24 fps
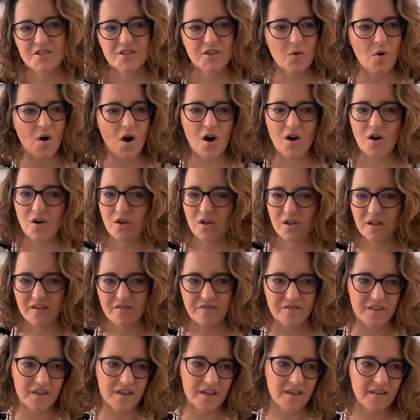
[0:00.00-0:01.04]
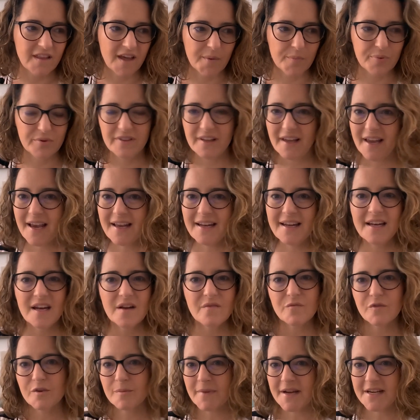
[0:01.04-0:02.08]
so all of the planning
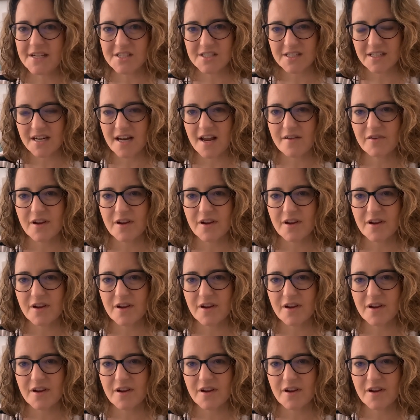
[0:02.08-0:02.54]
information,